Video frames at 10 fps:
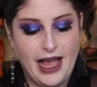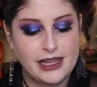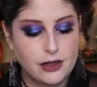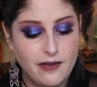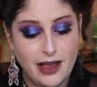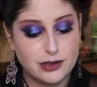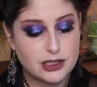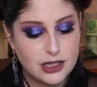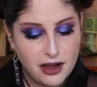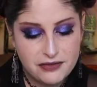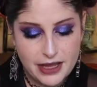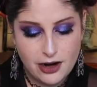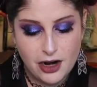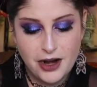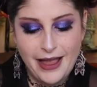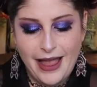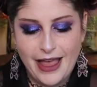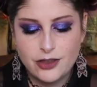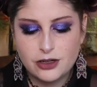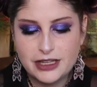I love how soft they are,
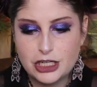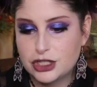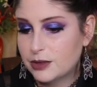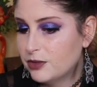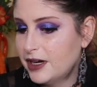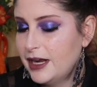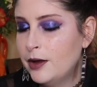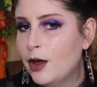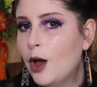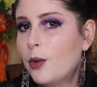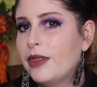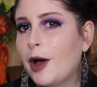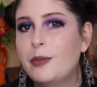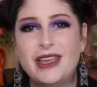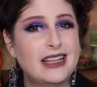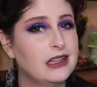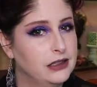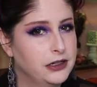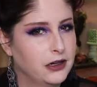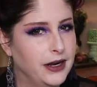and they're like shimmery without being
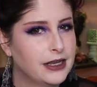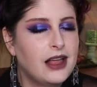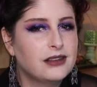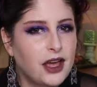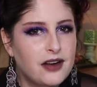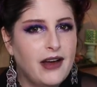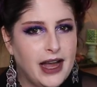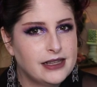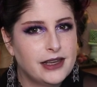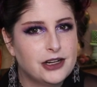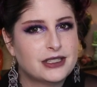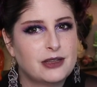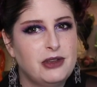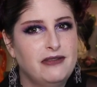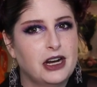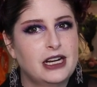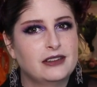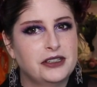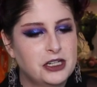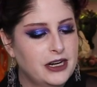glittery. A lot of highlighters can be very
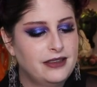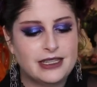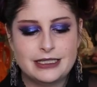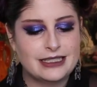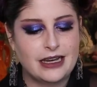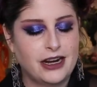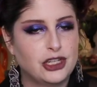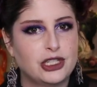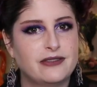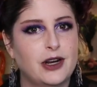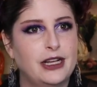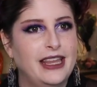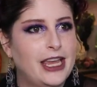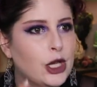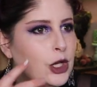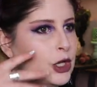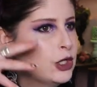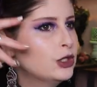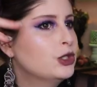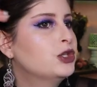glittery. This is not. It's just very like
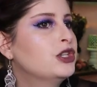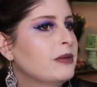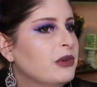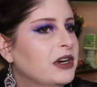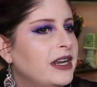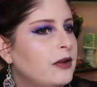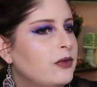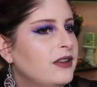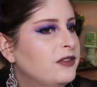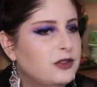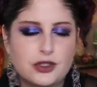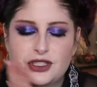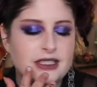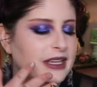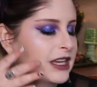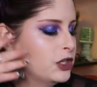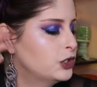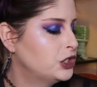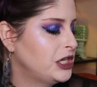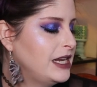shimmery. It's just like a
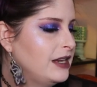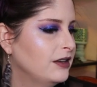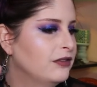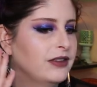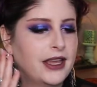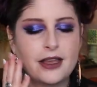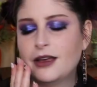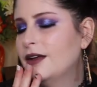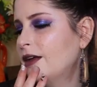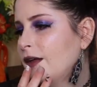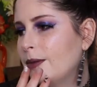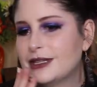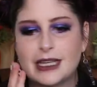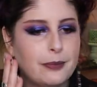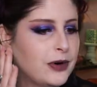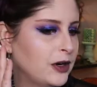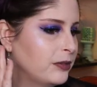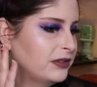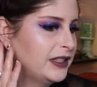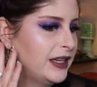sheen of like this like
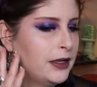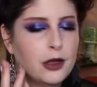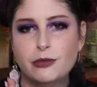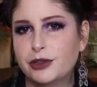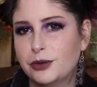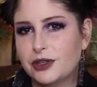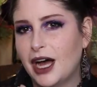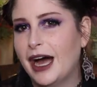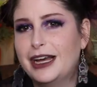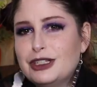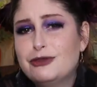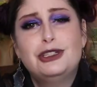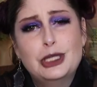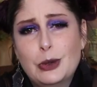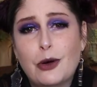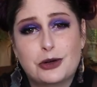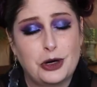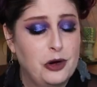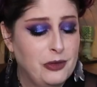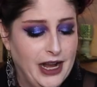purpley blue kind of
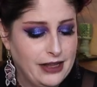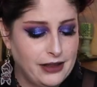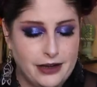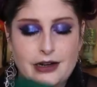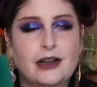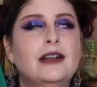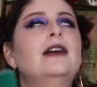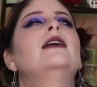duochrome highlighter.